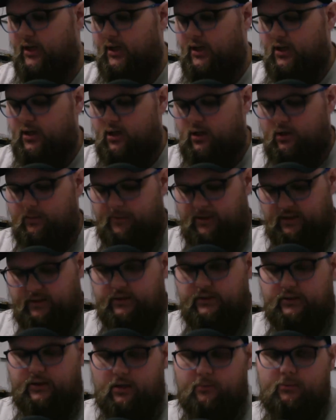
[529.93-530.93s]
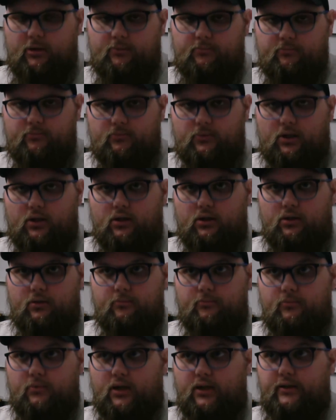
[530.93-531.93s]
It did come up,
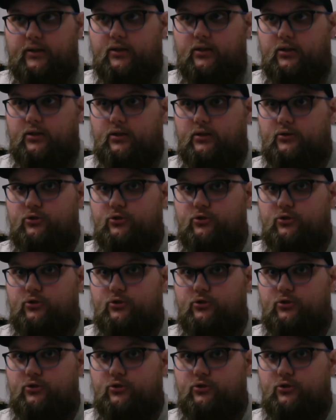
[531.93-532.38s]
I think,